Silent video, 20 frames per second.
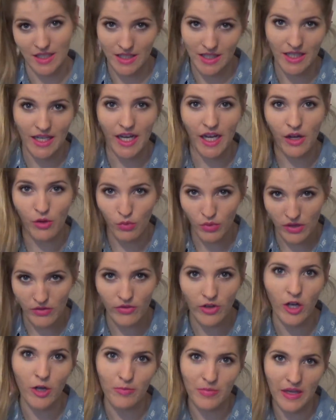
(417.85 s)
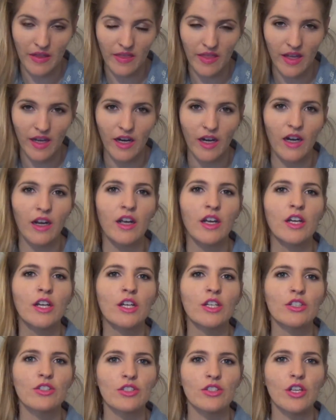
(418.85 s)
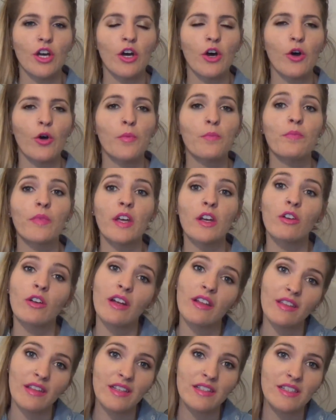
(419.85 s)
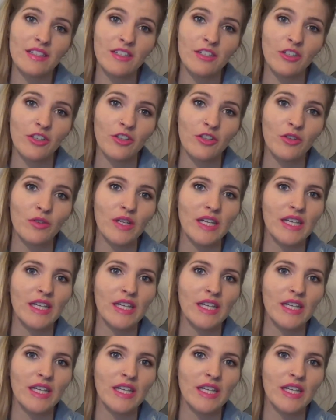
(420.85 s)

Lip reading: Yeah, we've all been there. So a great thing to do